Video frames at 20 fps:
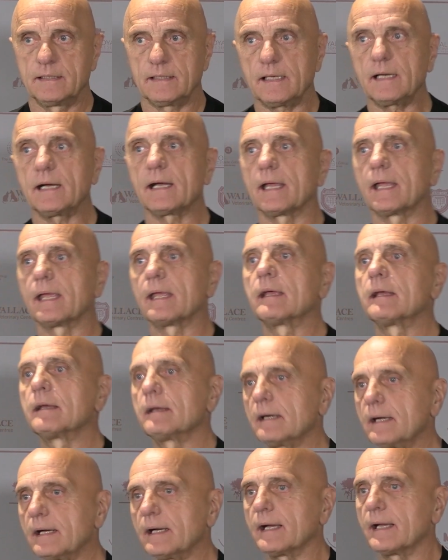Aye,
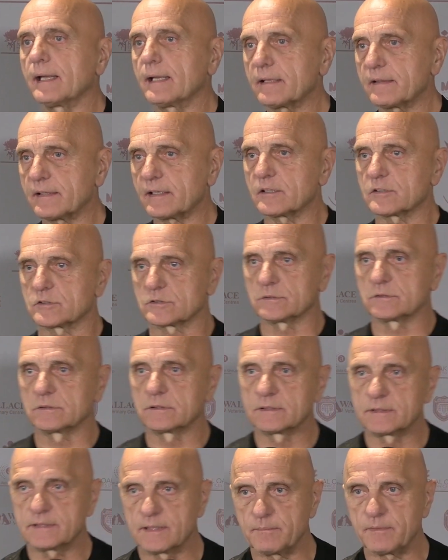I think so.
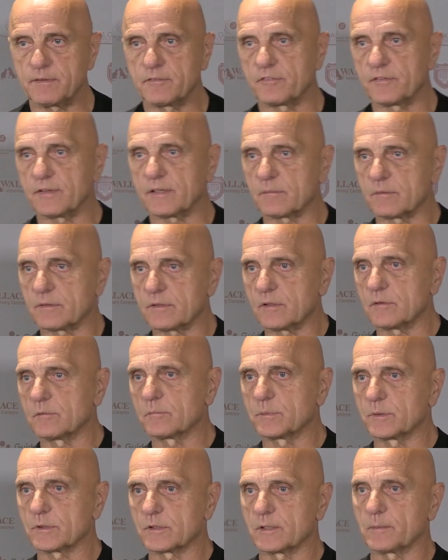To be fair,
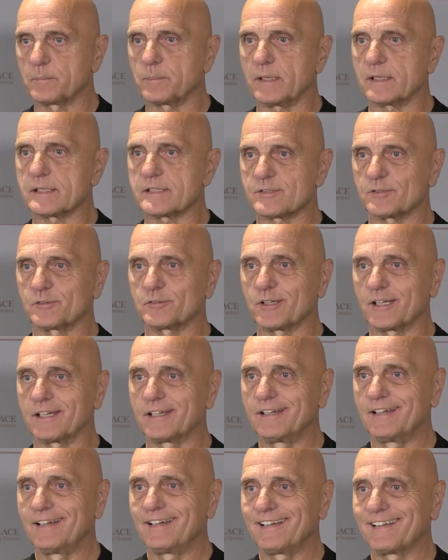without boring the pants off you,
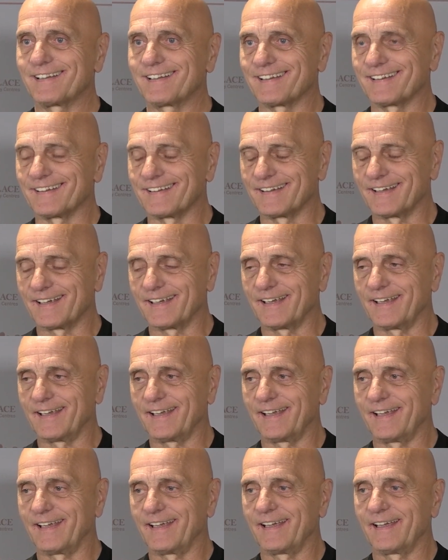
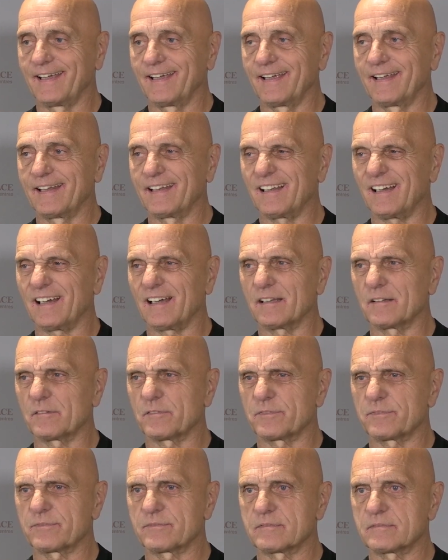the
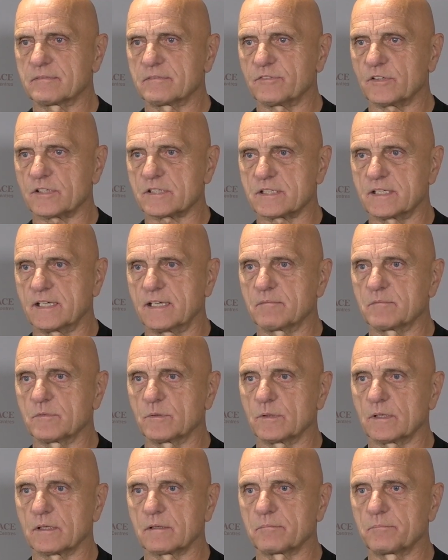first game
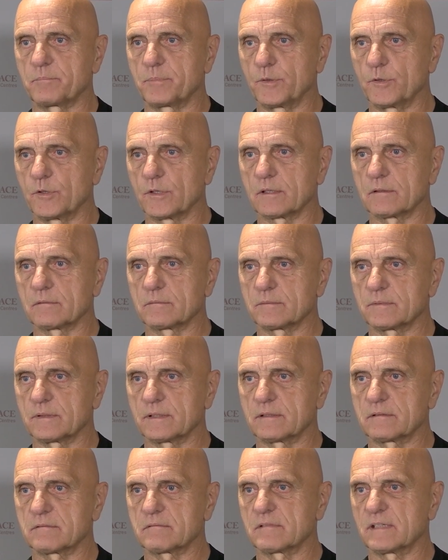we were poor.
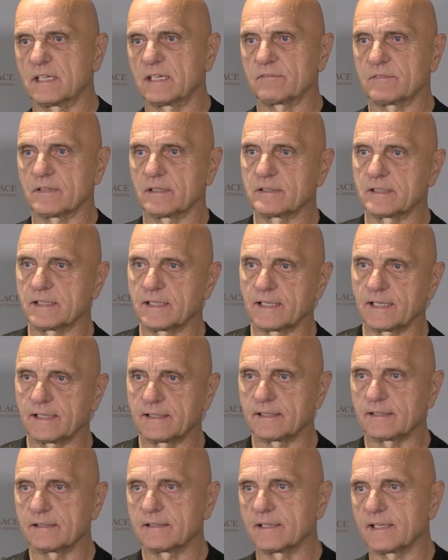We gave Dundee
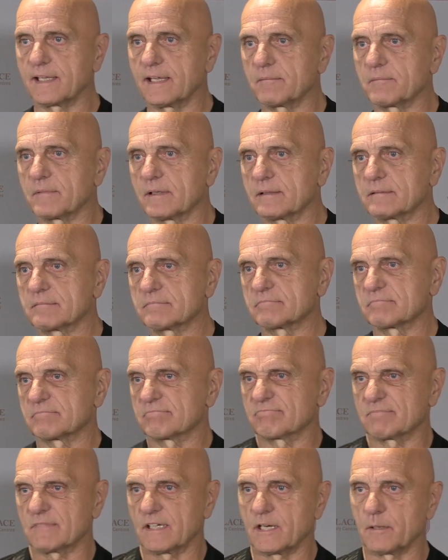United the game
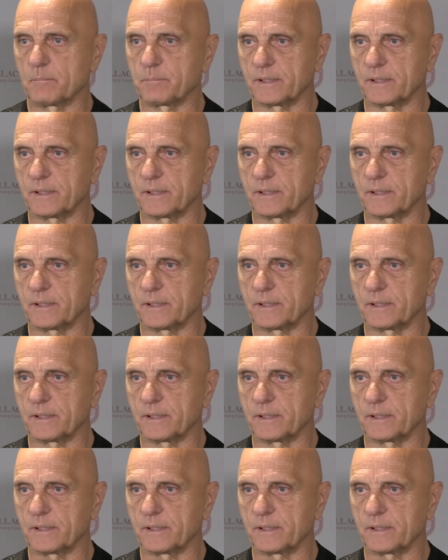in a